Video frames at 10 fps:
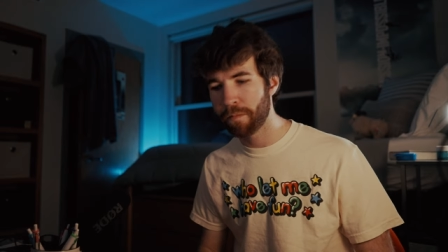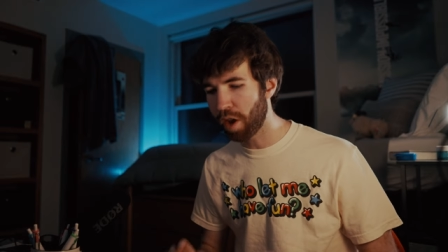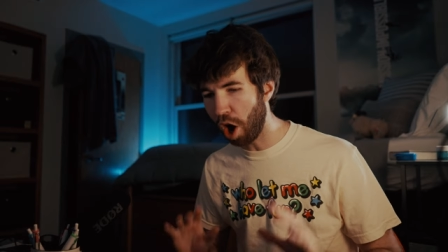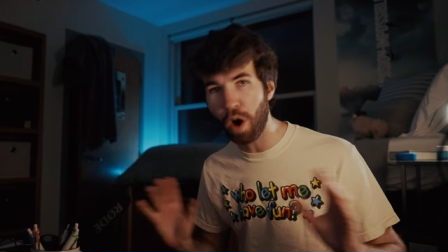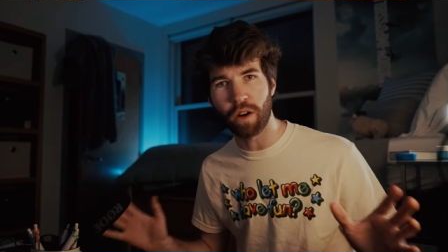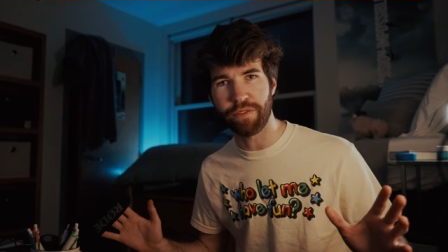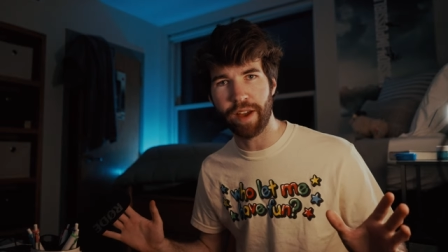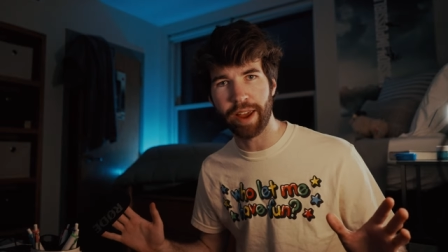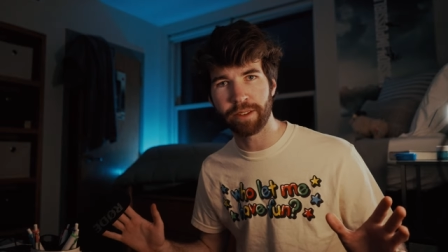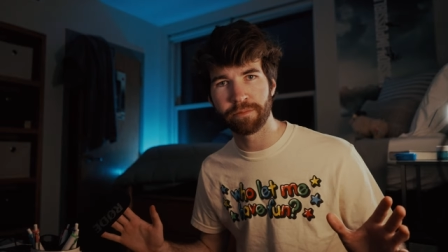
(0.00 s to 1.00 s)

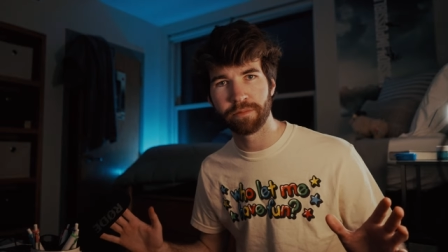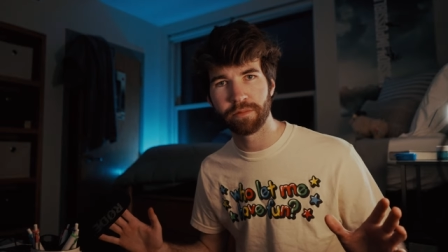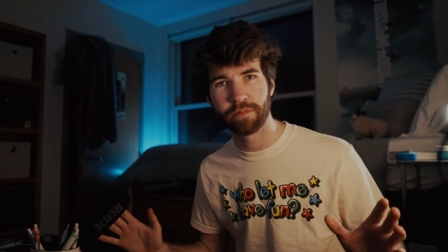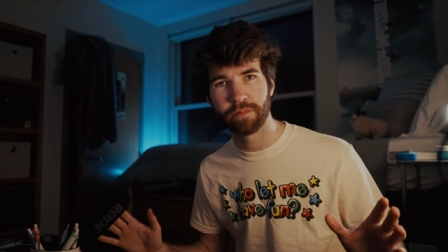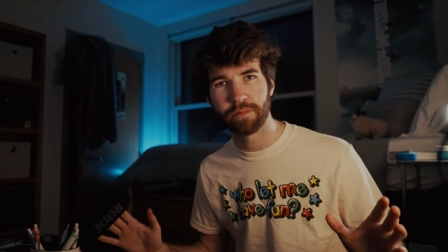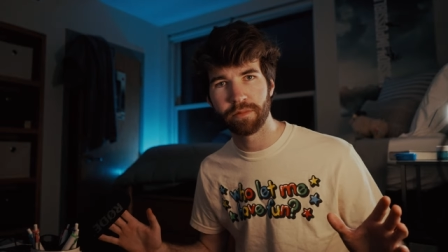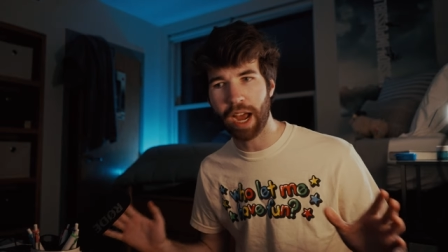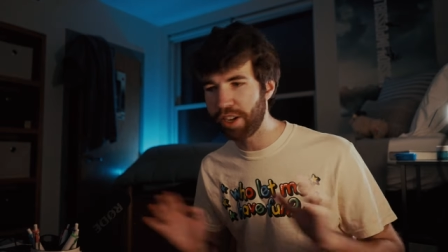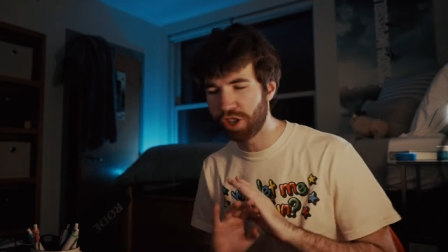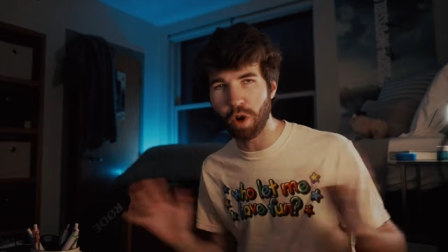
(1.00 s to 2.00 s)
Horrifying.
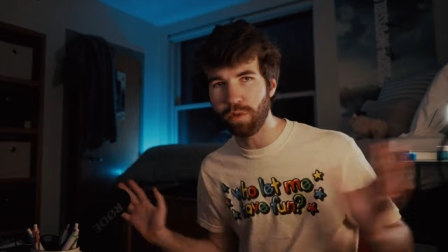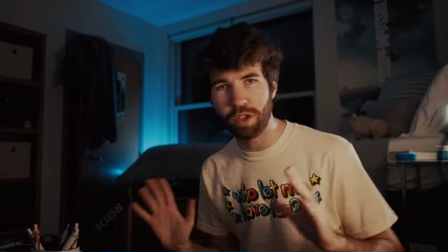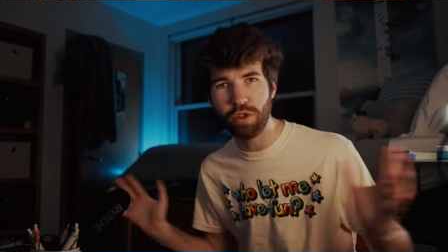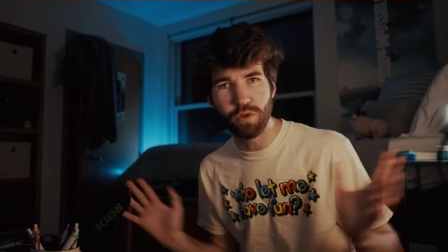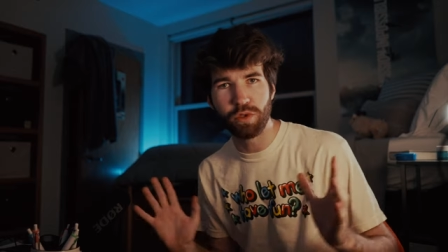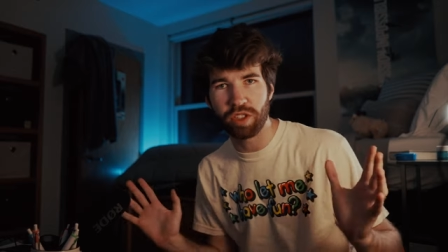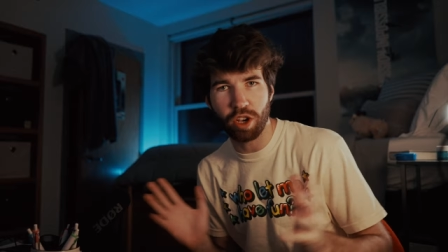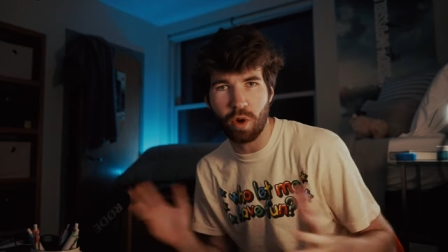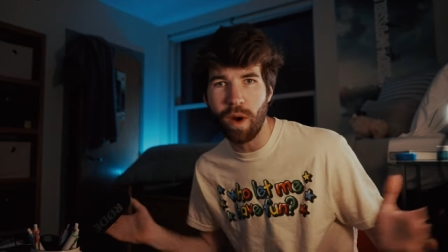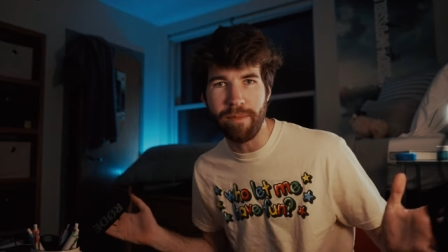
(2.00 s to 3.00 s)
I don't use
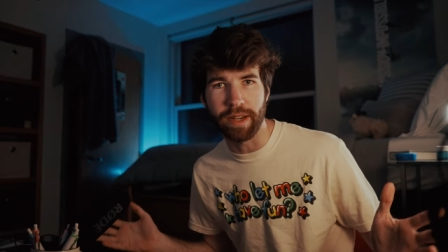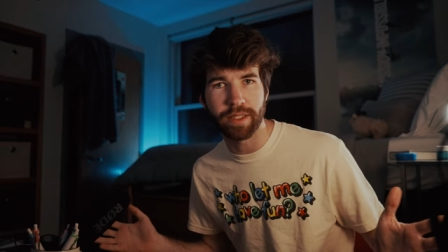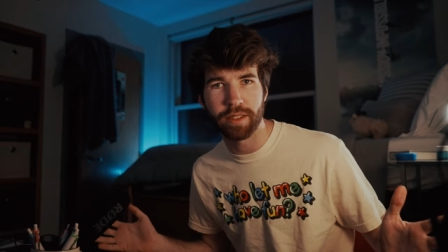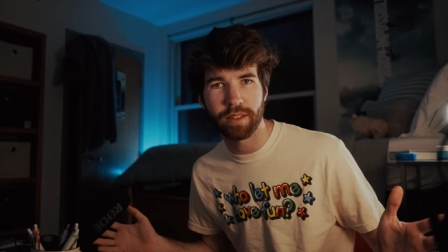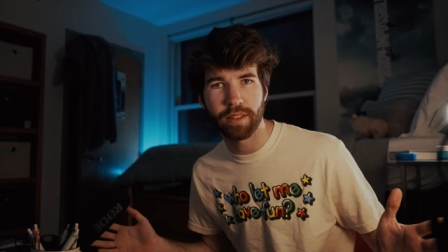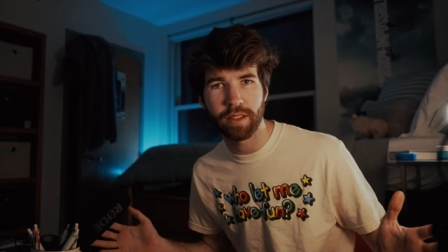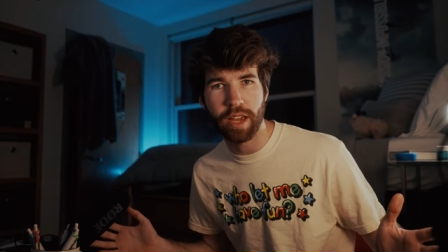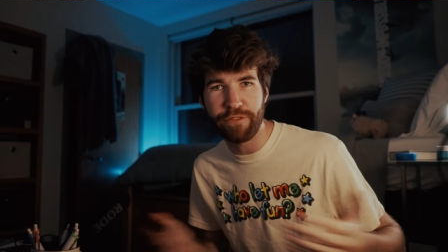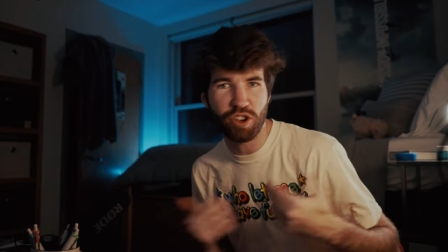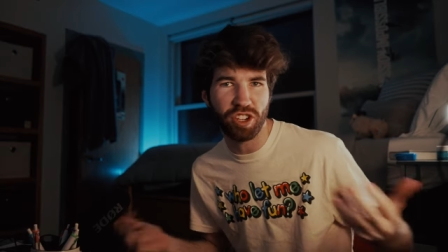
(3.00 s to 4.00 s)
equipment,
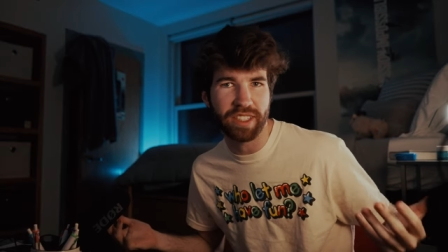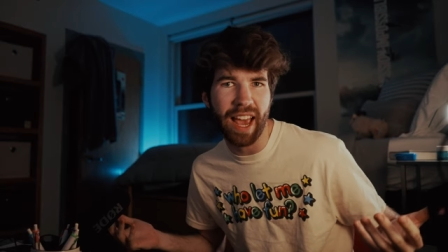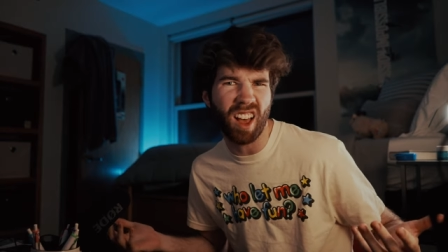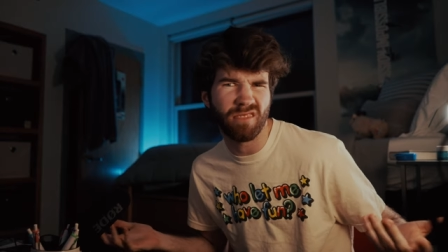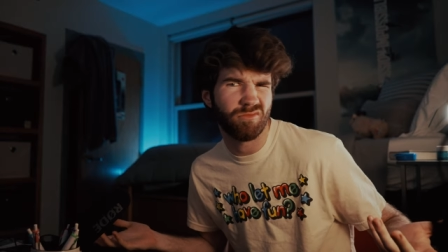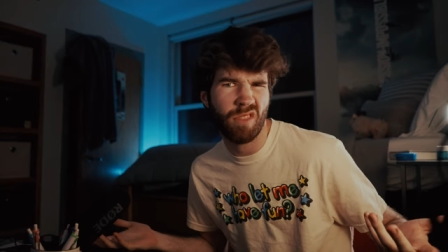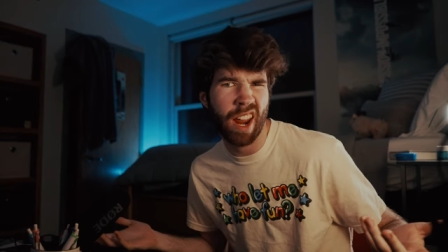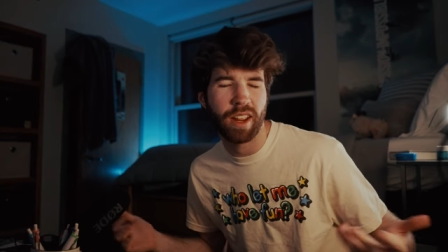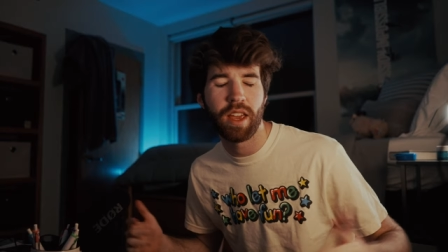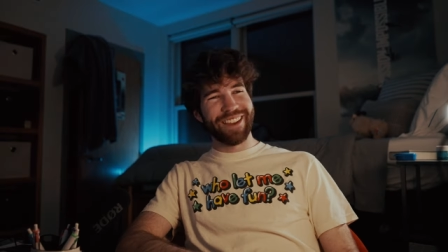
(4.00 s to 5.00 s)
if you couldn't tell,
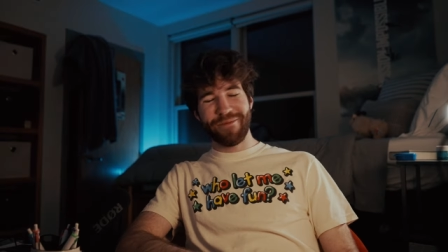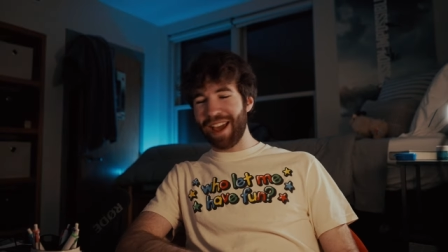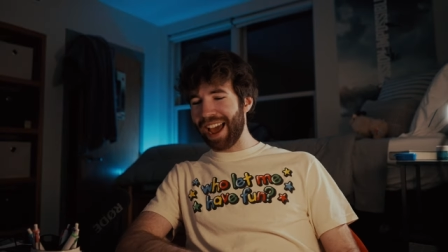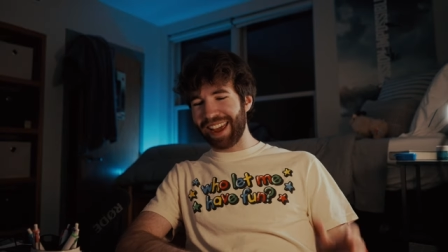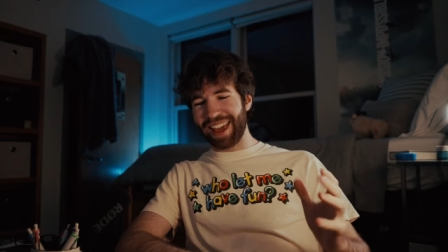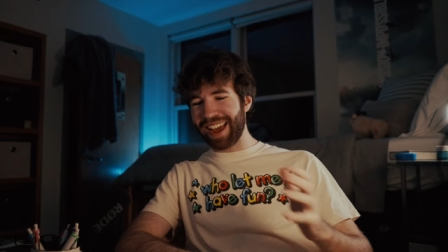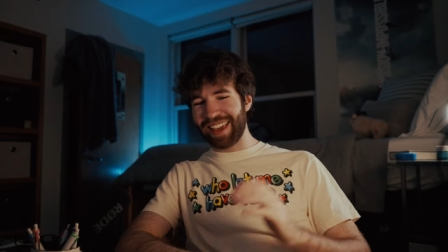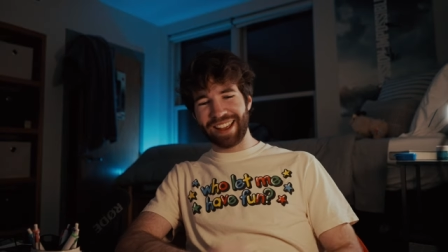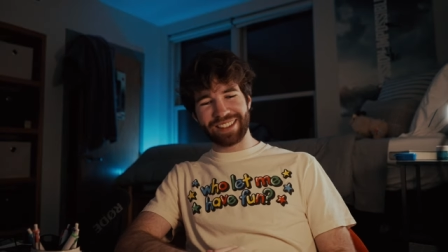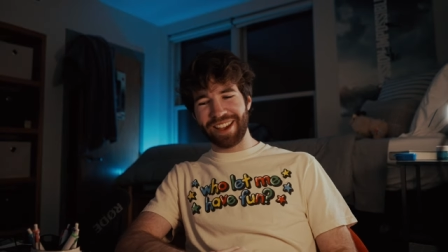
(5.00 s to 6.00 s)
right? Yeah, I
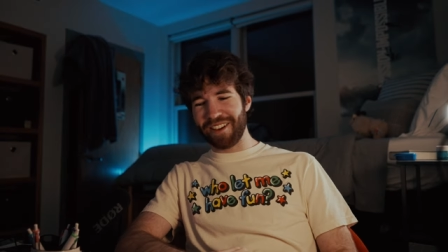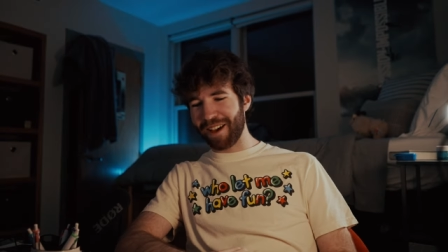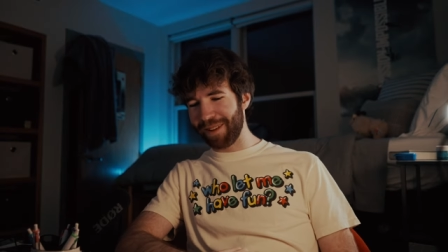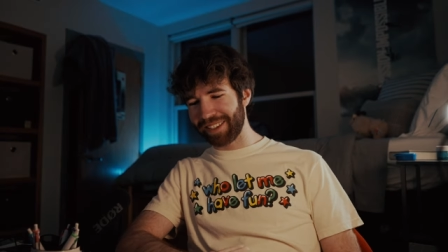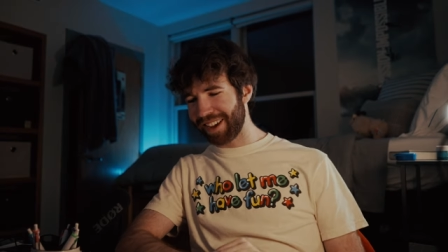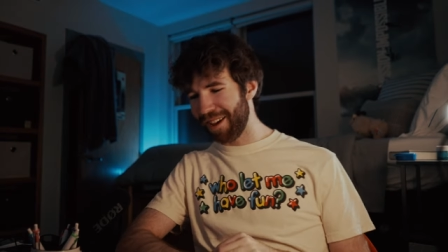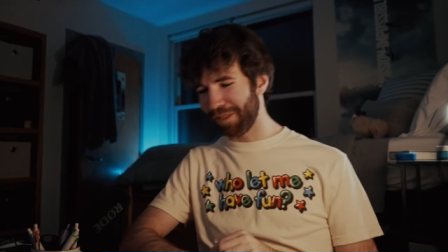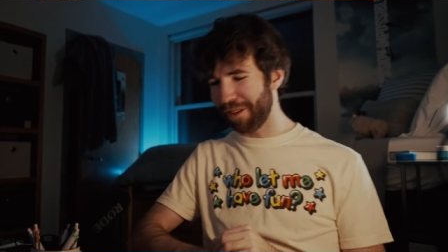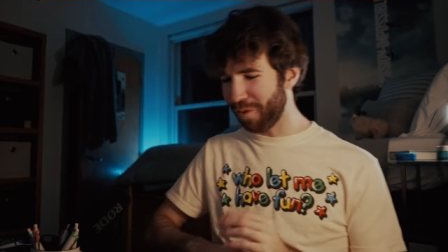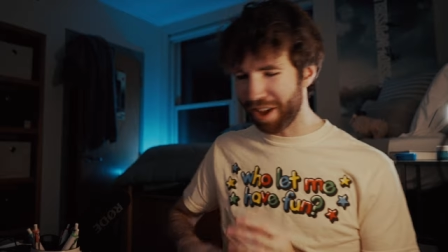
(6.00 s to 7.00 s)
can't tell you how many times
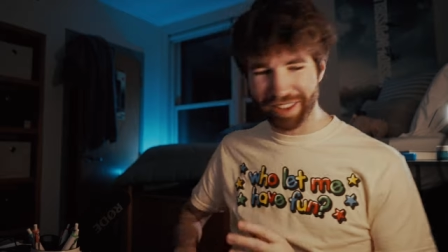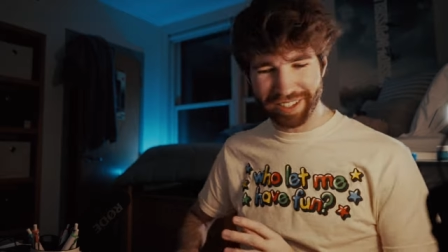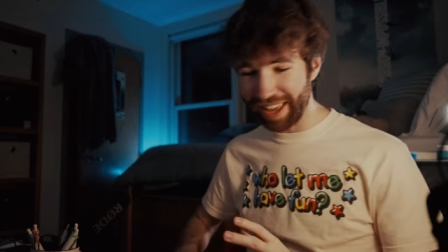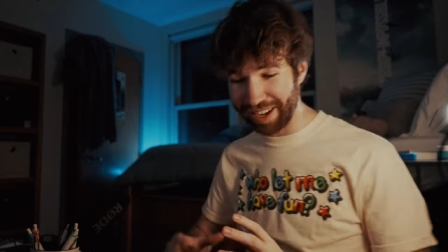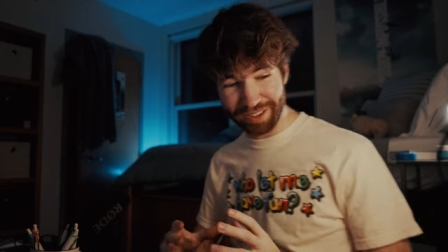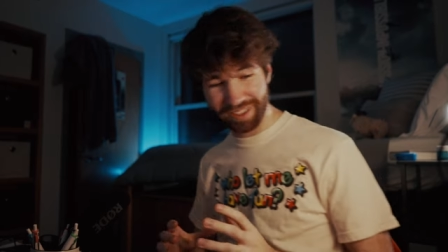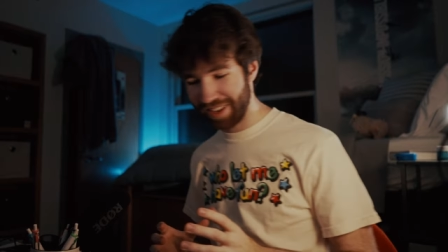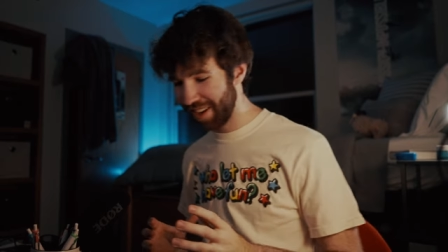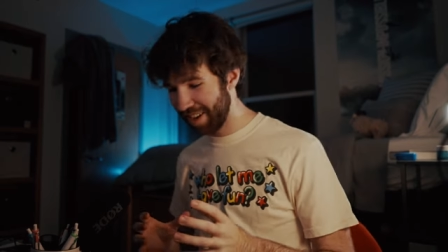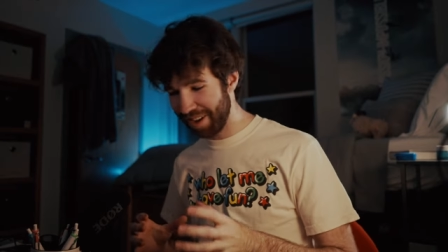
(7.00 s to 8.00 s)
I've wanted to like,
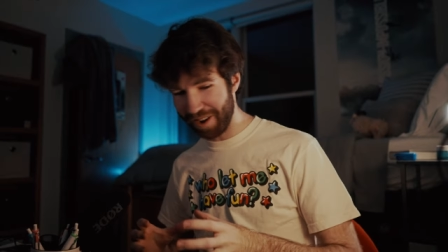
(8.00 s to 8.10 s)
you